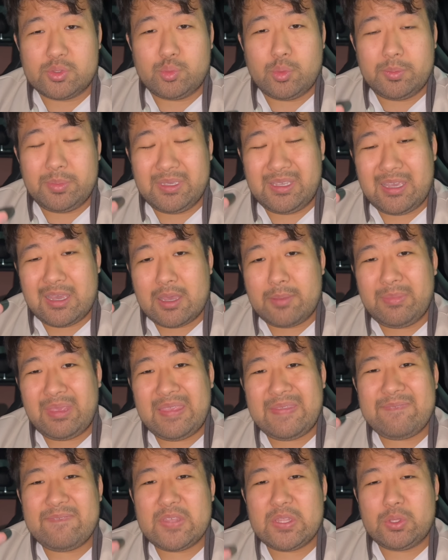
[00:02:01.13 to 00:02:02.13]
will become
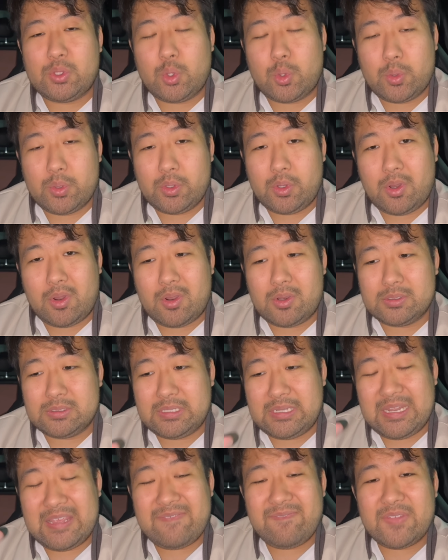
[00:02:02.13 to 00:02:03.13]
inventory cars,
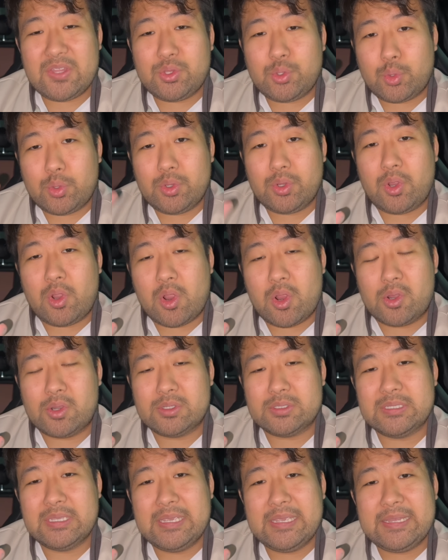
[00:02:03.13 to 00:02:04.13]
and inventory
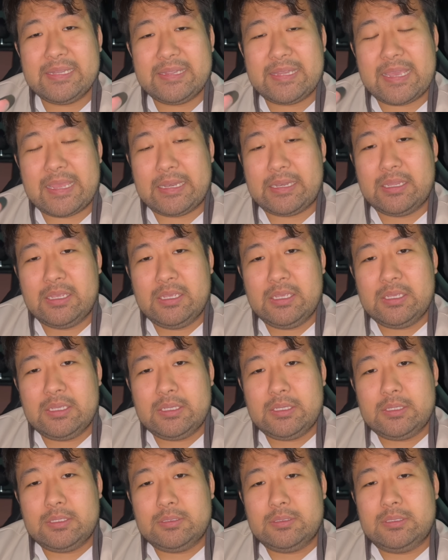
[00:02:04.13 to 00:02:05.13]
cars that
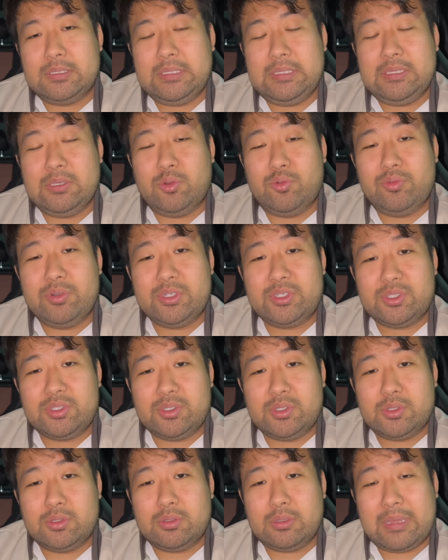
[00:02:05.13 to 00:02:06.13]
the
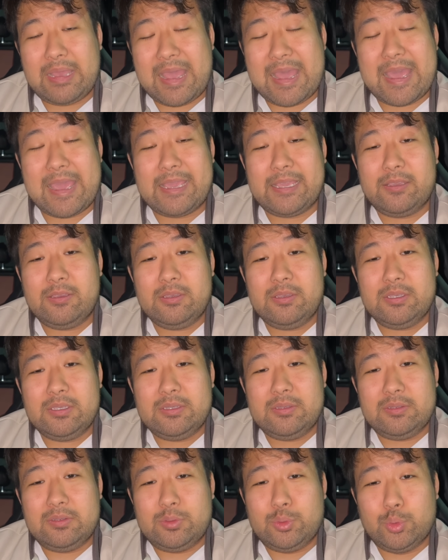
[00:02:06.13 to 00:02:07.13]
original guy
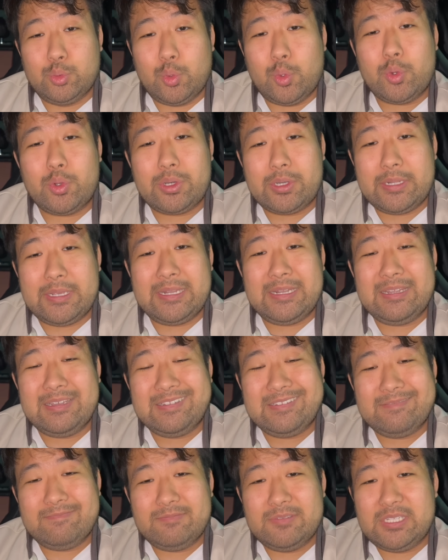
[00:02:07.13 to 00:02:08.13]
who ordered it
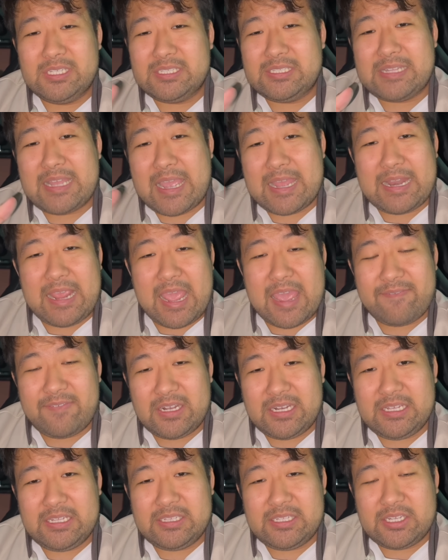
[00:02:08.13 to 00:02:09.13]
does not have
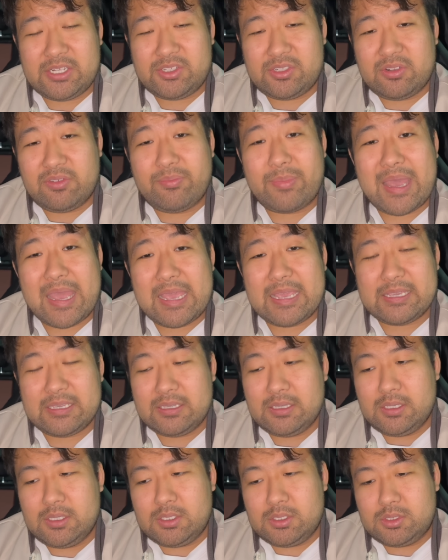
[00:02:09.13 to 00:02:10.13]
any intention of buying.
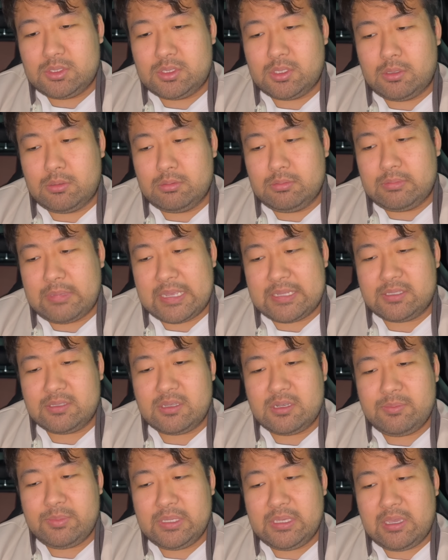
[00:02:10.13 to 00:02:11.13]
So that's going
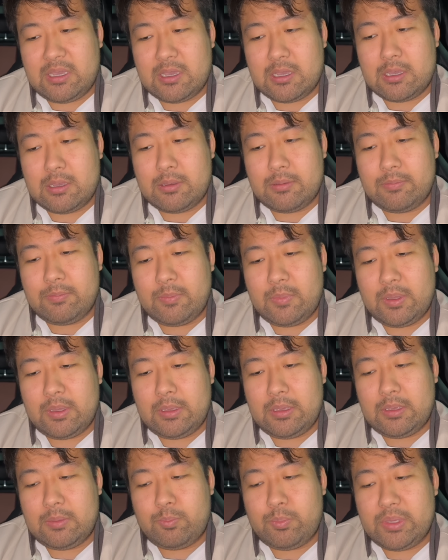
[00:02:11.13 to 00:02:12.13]
to become
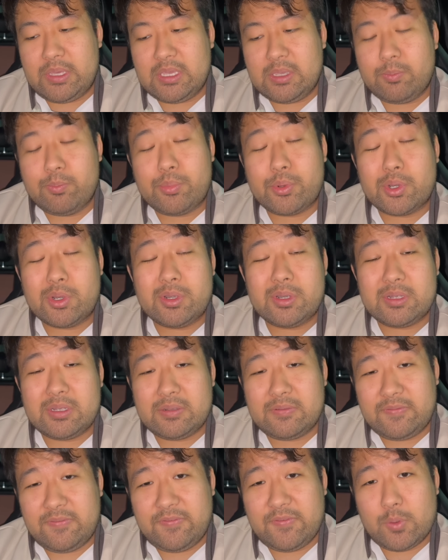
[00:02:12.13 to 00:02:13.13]
a big burden
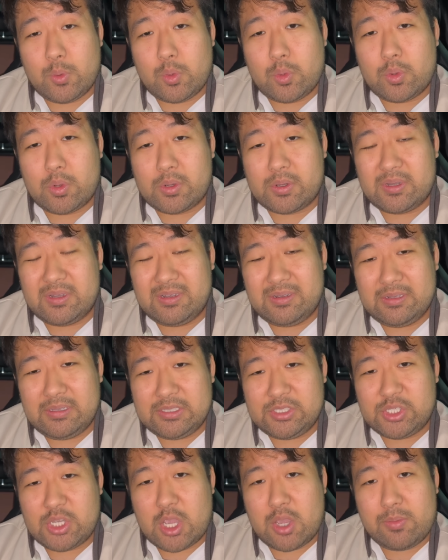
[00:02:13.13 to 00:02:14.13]
for
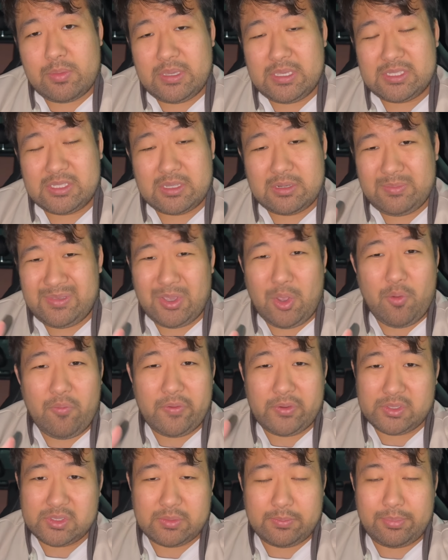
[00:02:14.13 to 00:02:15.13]
Xiaomi. It's going to be
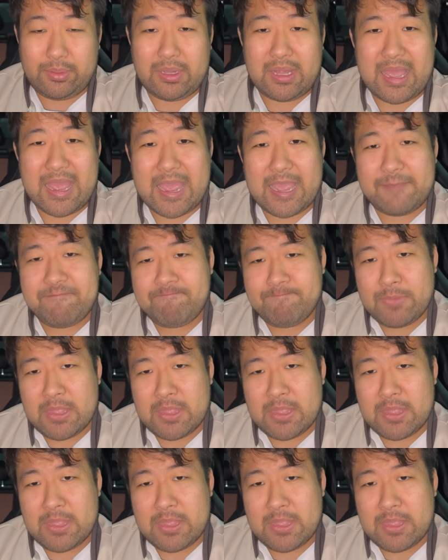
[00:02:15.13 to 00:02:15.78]
oversupplied,